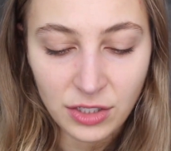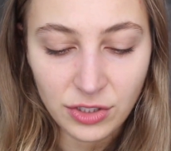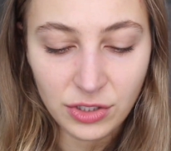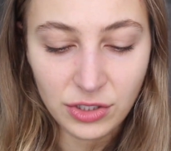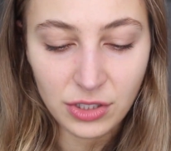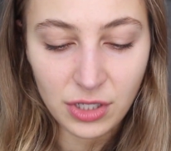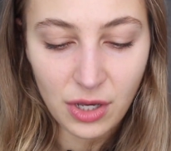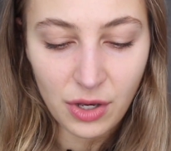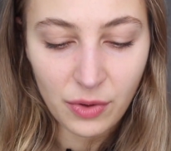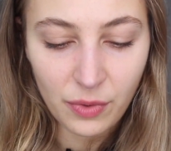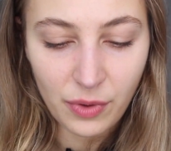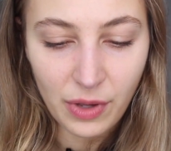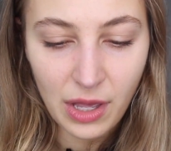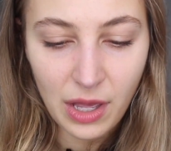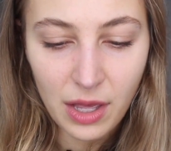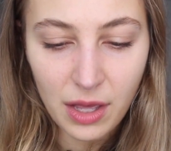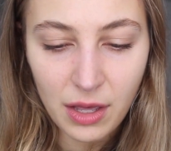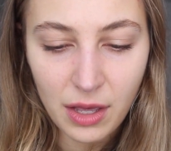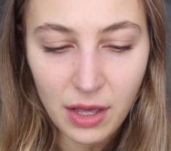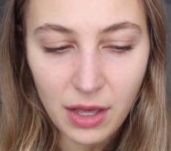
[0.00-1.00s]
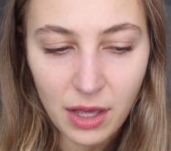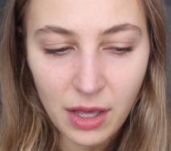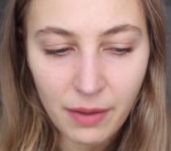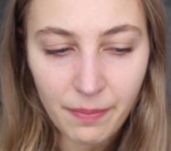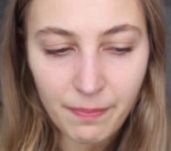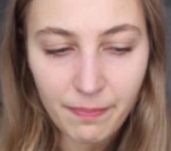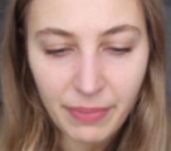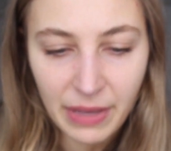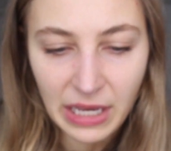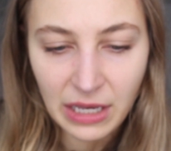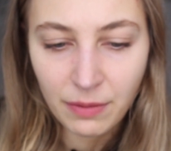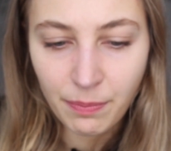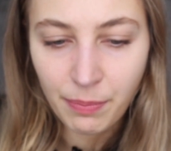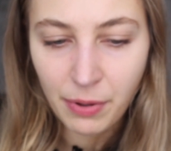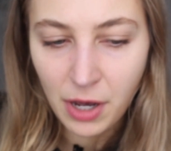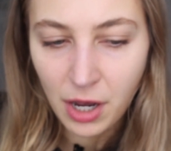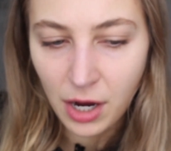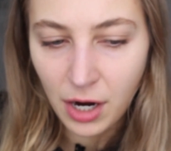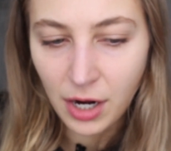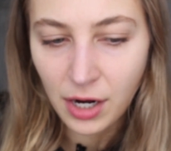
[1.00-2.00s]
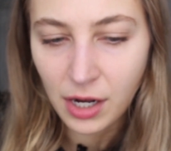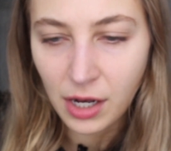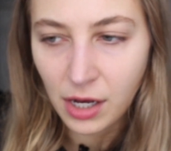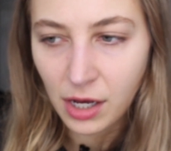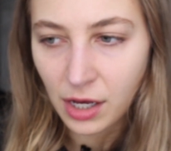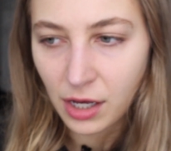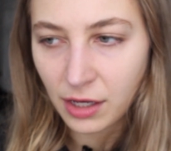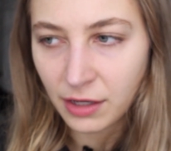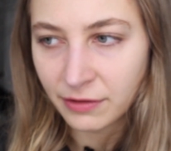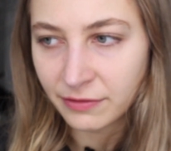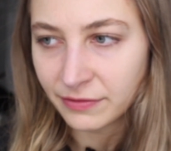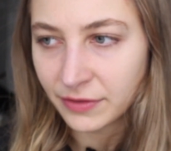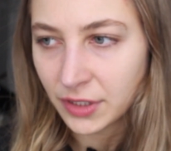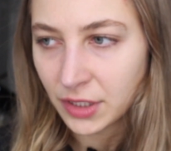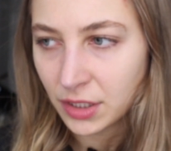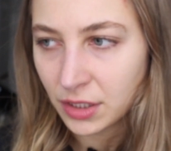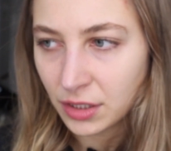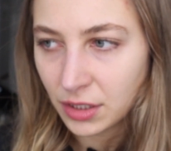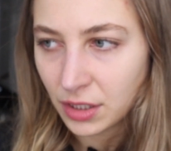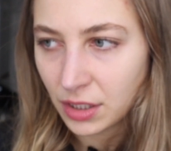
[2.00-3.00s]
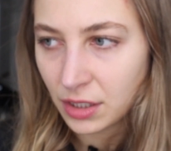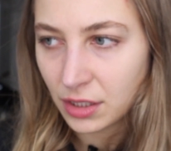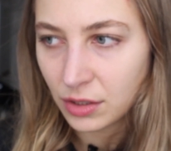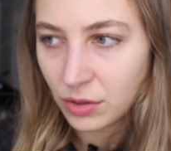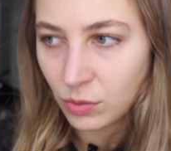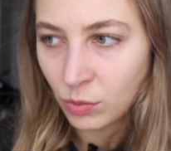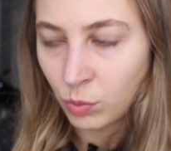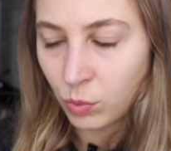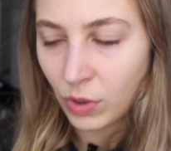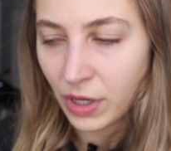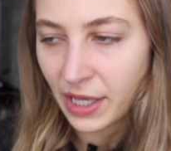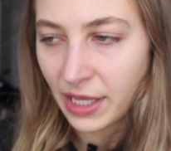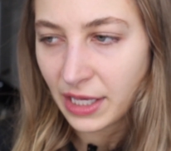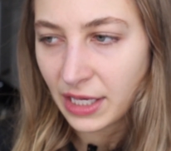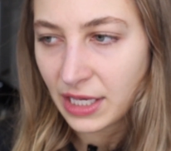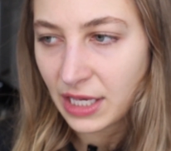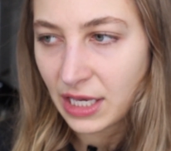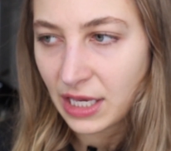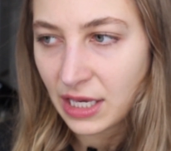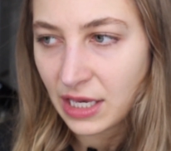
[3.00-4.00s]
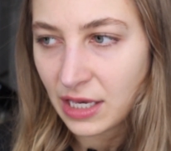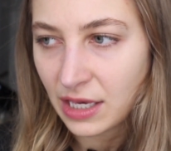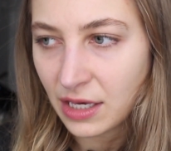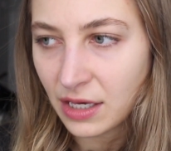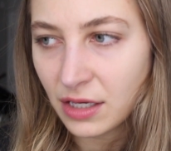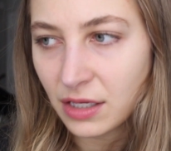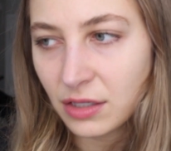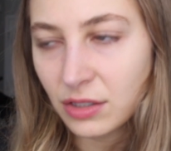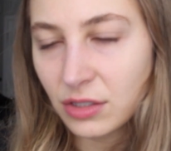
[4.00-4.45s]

So a big part of what he